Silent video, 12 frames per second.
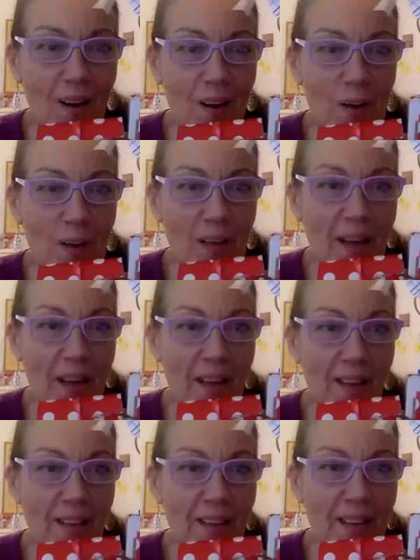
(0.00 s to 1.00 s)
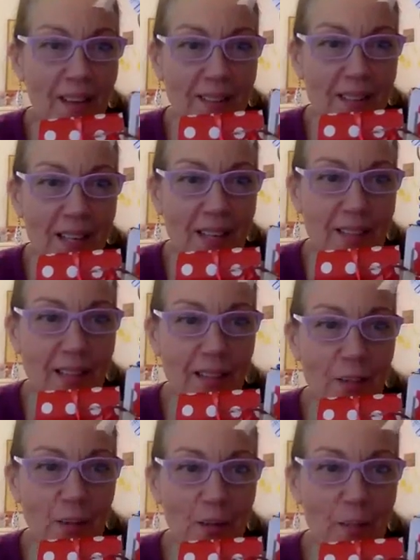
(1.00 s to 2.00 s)
Okay, and Donna says that
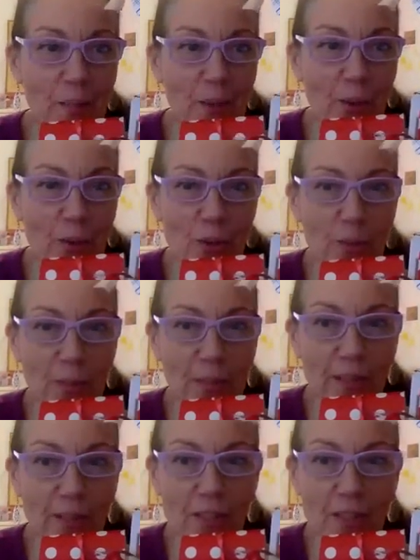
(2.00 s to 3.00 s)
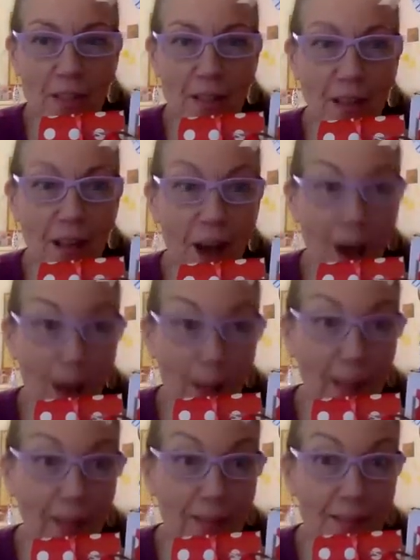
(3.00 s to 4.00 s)
you can post your pictures in the
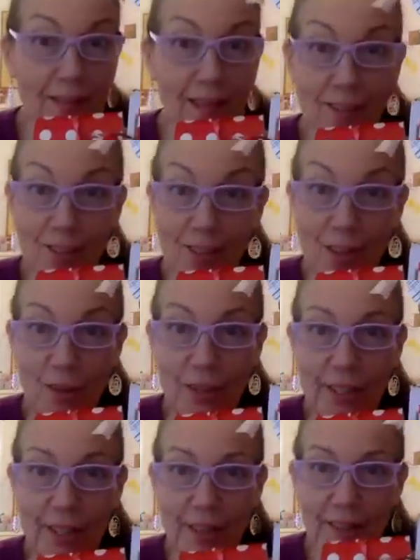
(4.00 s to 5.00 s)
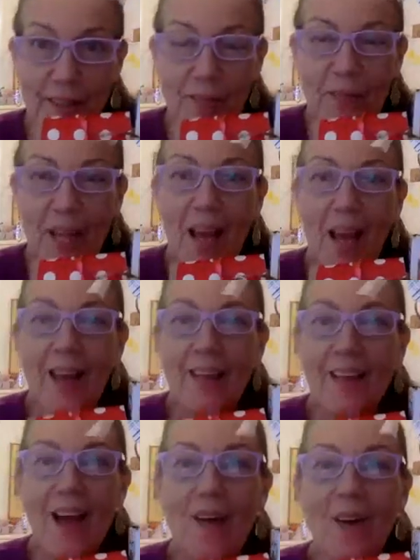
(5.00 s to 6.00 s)
comments. That's so good.
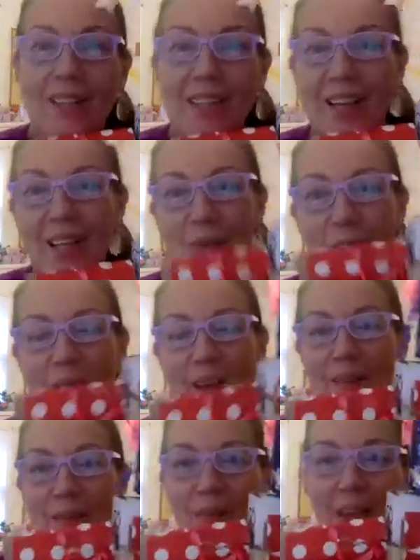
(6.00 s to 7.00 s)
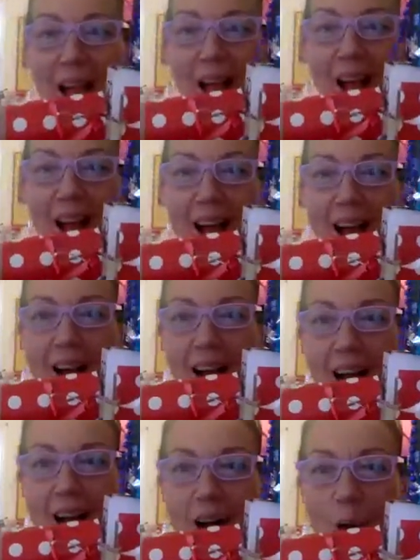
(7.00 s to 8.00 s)
Now, I'll tell you what.
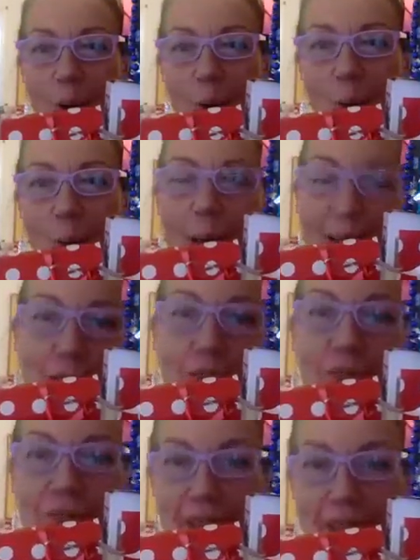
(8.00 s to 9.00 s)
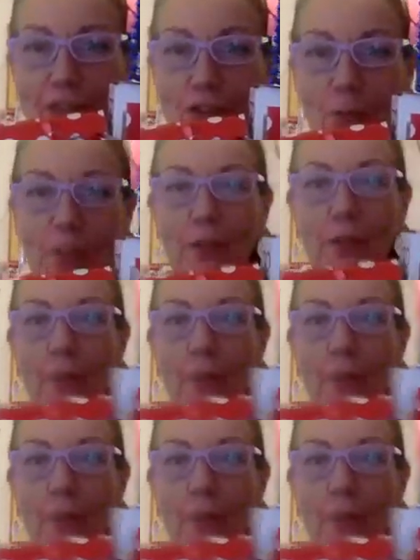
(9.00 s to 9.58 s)
When you're finished with your